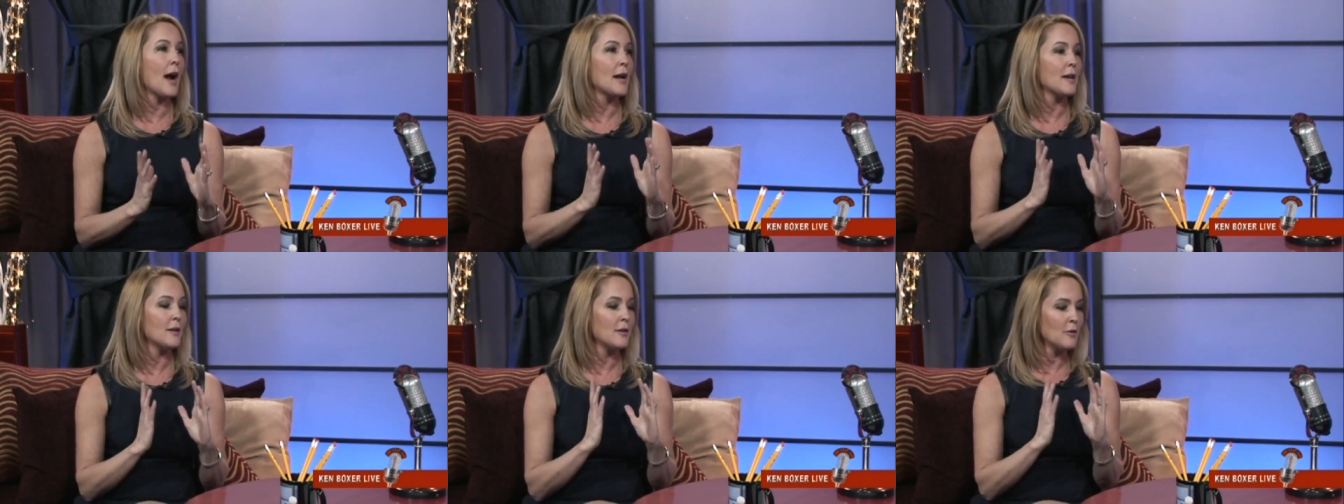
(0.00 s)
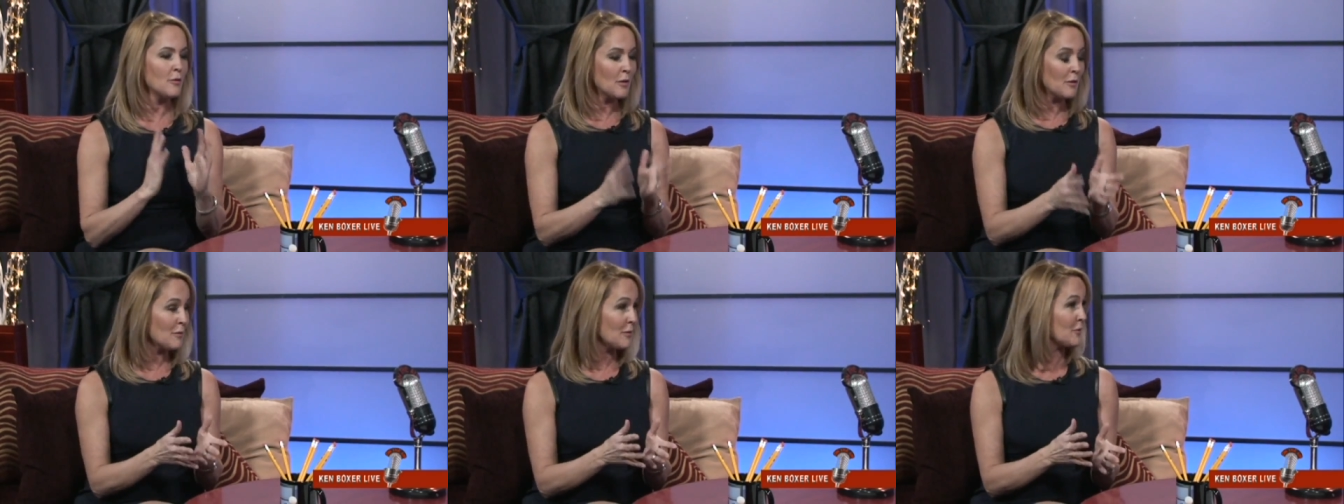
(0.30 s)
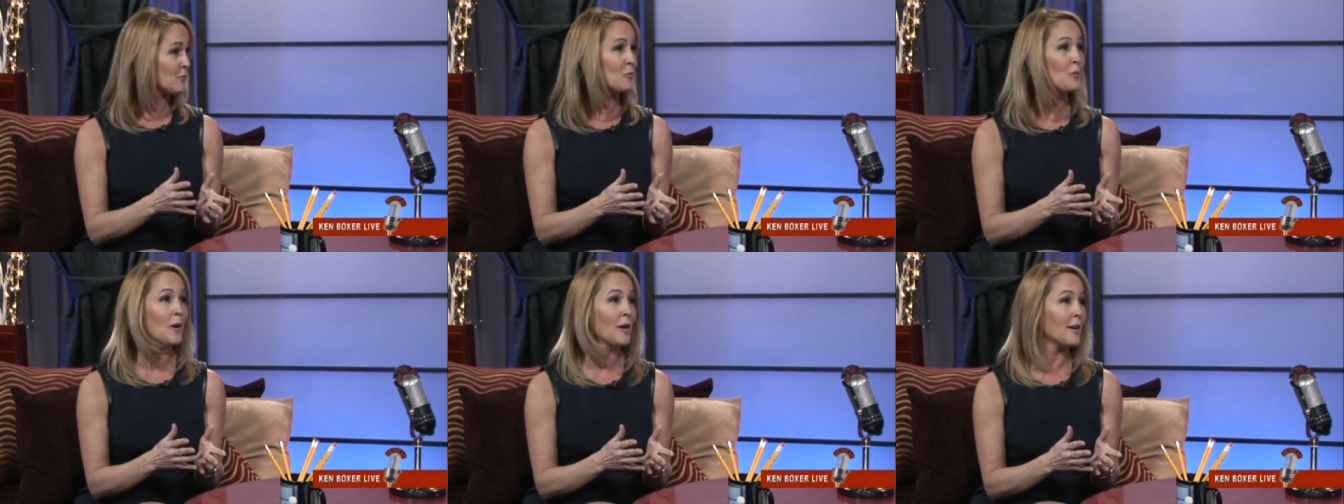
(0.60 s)
I knew it
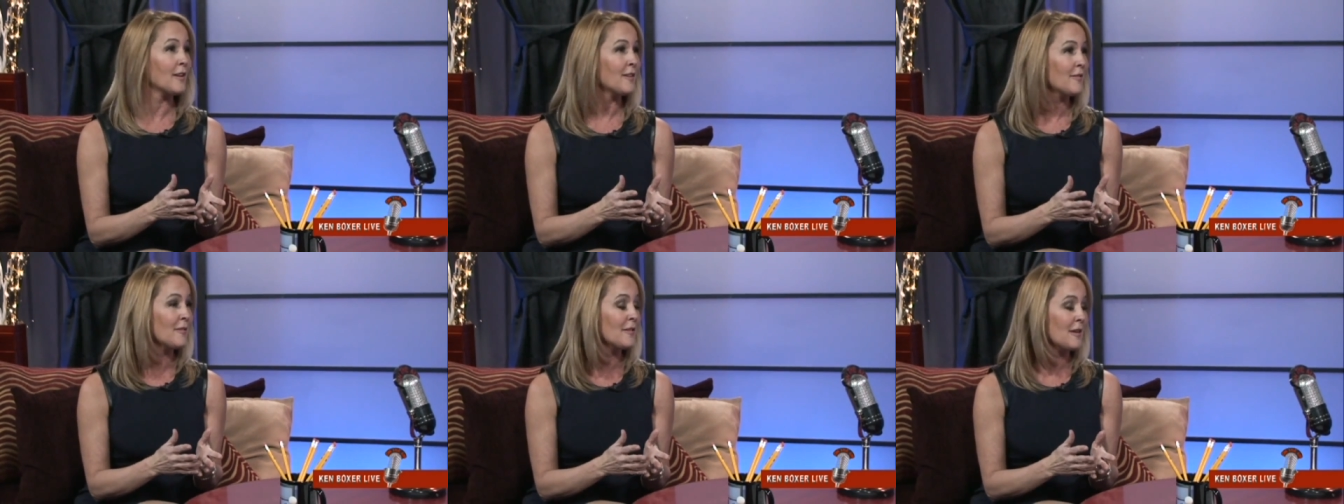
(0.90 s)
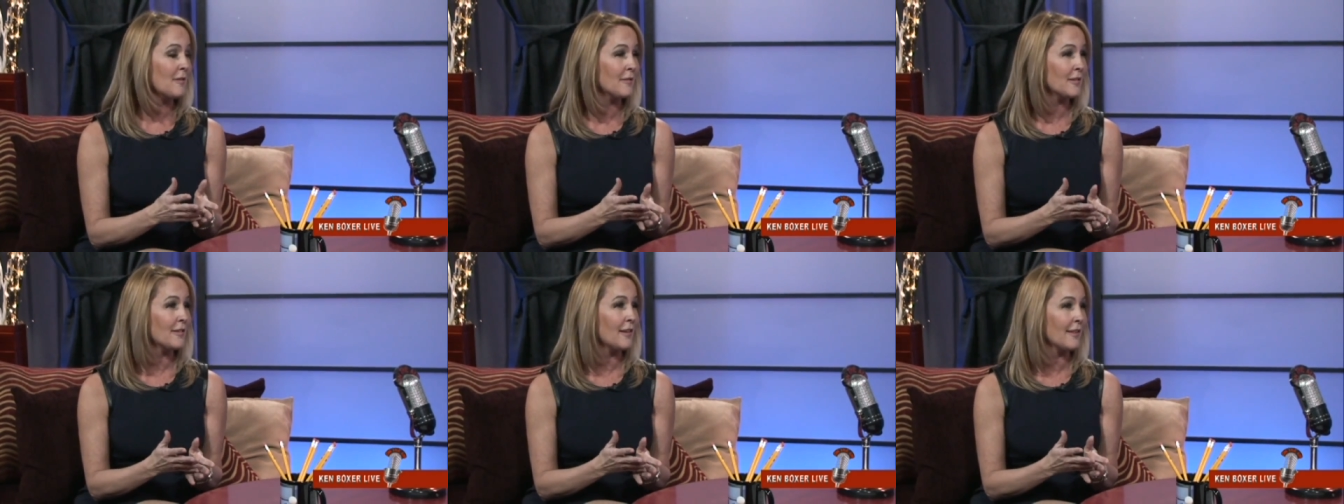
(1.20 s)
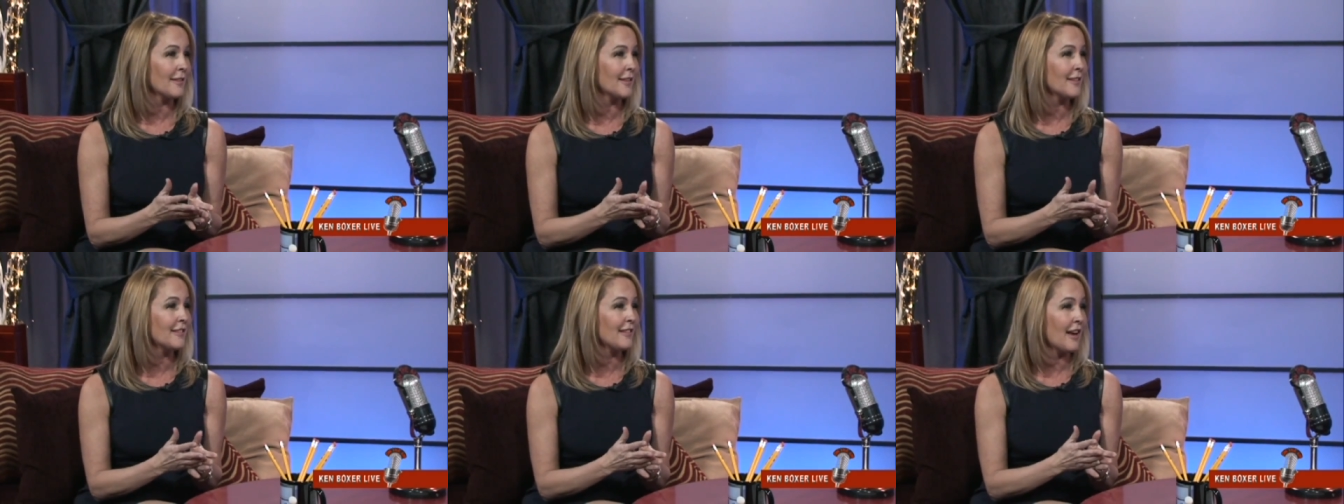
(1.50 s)
was work when I was
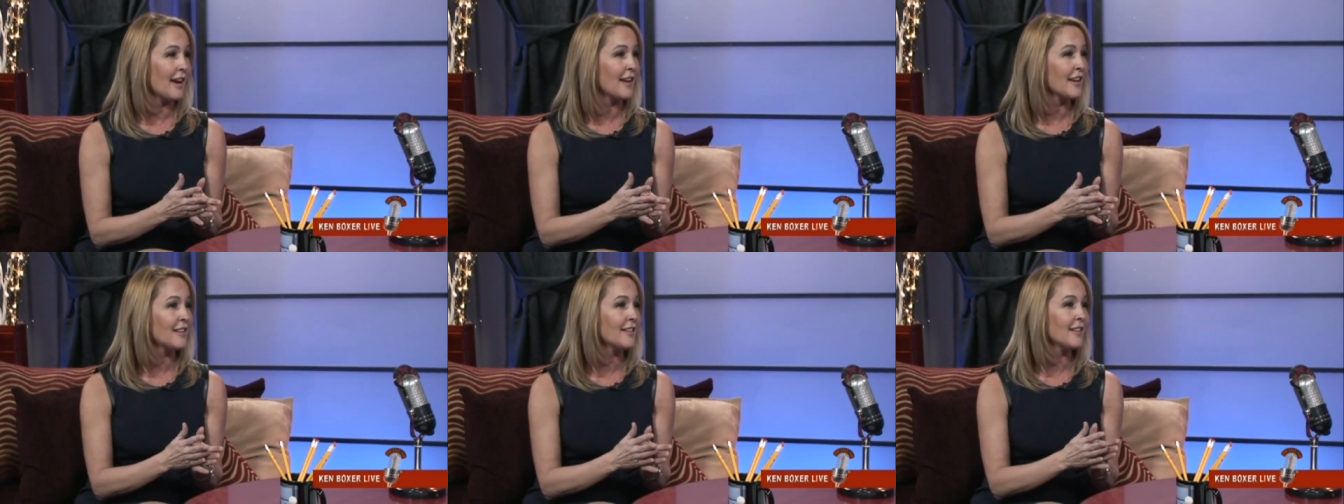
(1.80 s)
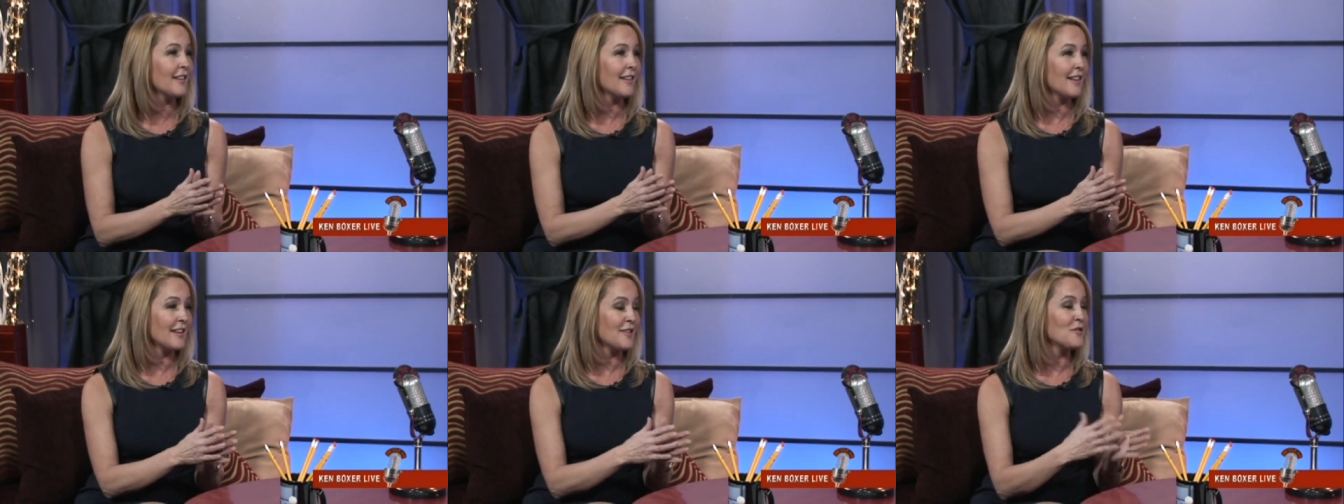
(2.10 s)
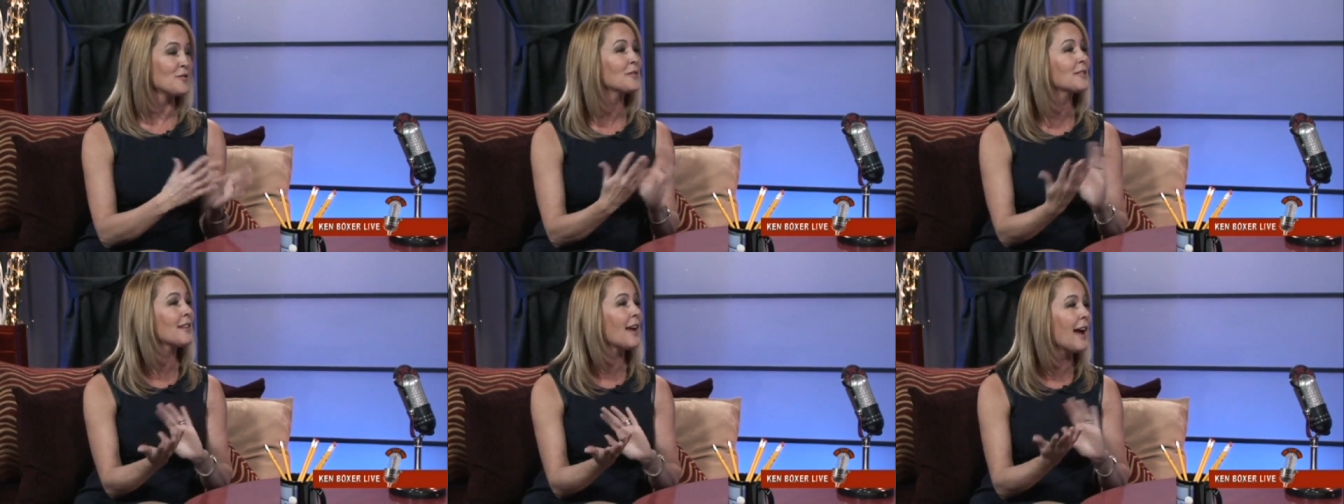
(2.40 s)
on the set and I
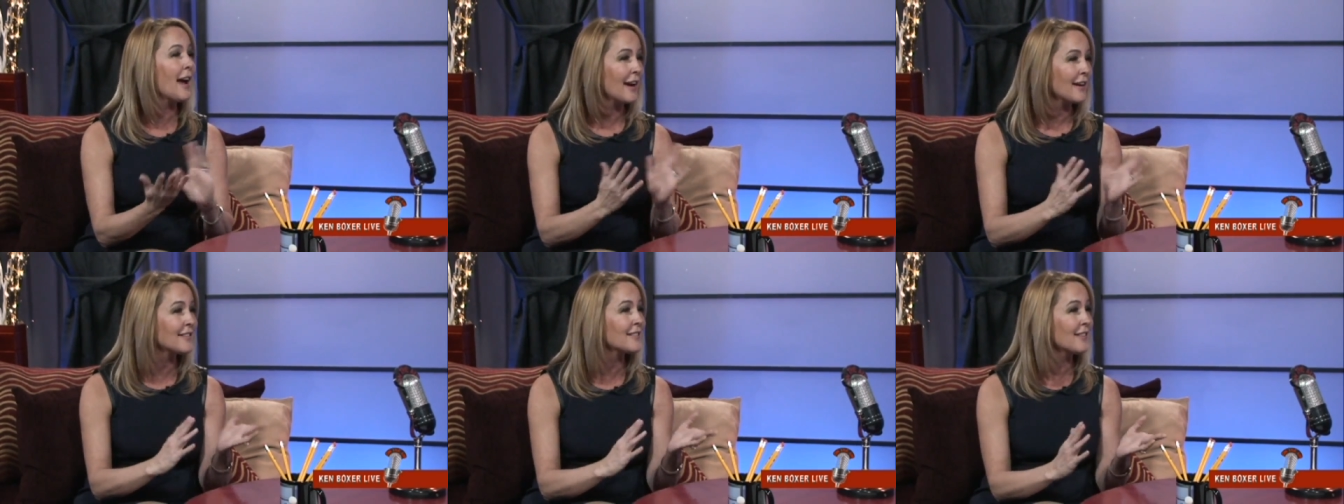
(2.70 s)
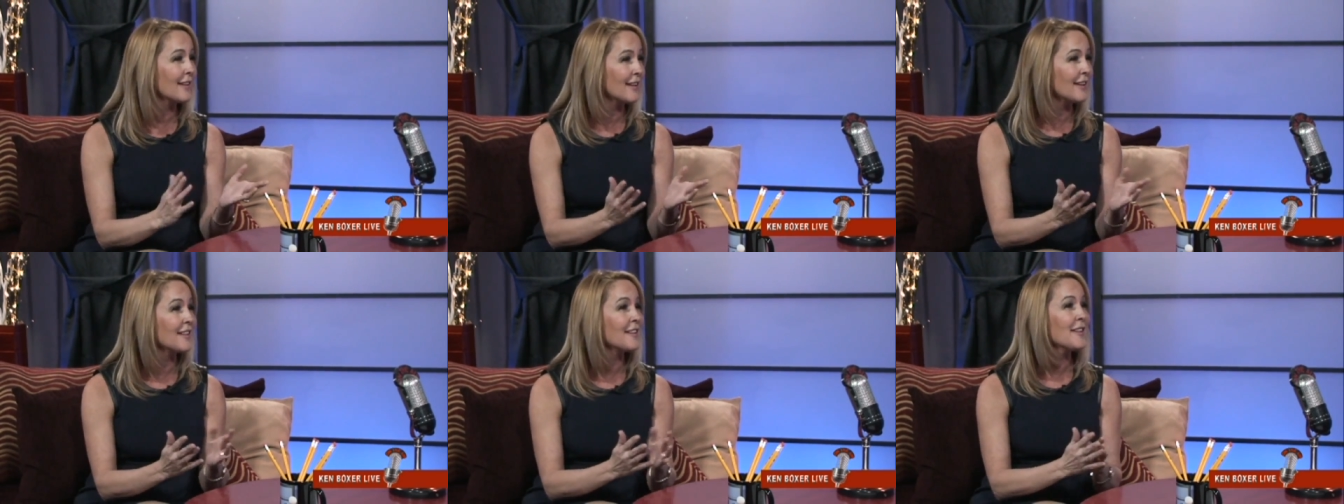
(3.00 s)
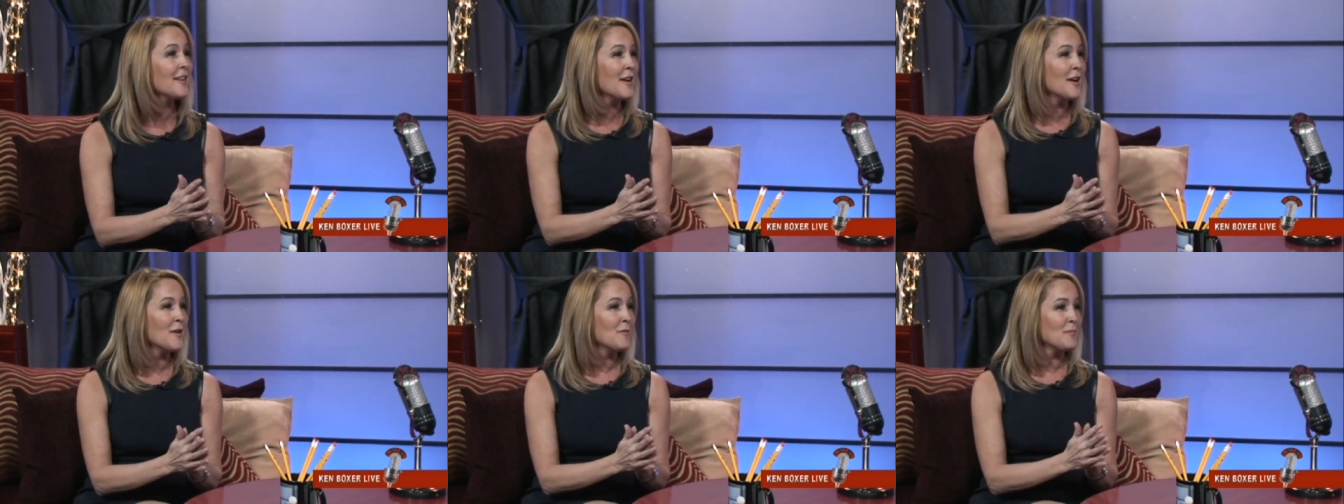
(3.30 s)
knew it was
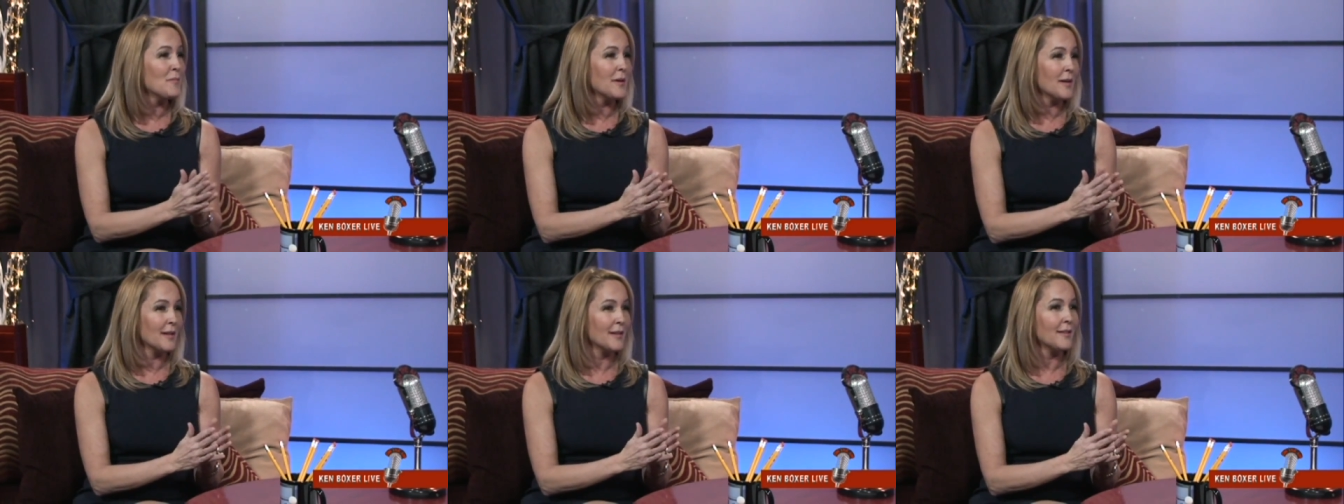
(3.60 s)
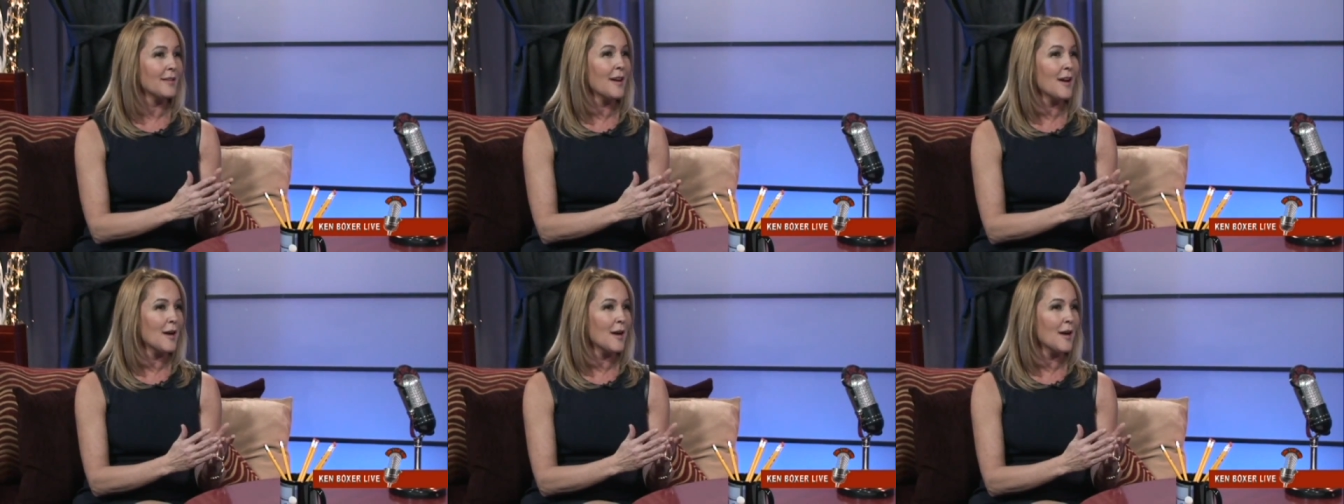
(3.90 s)
acting, but.